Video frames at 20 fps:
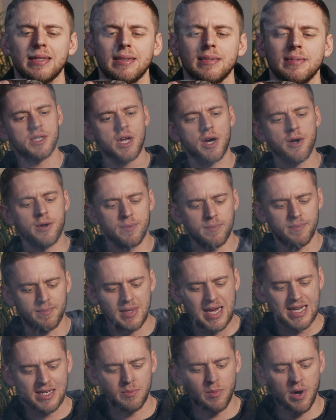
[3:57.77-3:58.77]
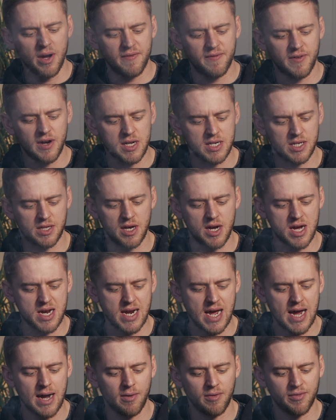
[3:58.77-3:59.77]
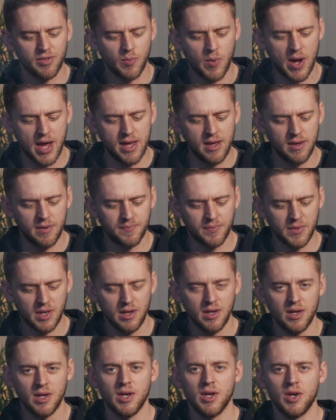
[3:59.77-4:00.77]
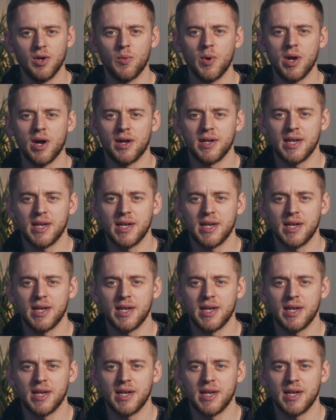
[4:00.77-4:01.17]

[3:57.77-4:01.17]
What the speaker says: So, that's my first third out of the way. We are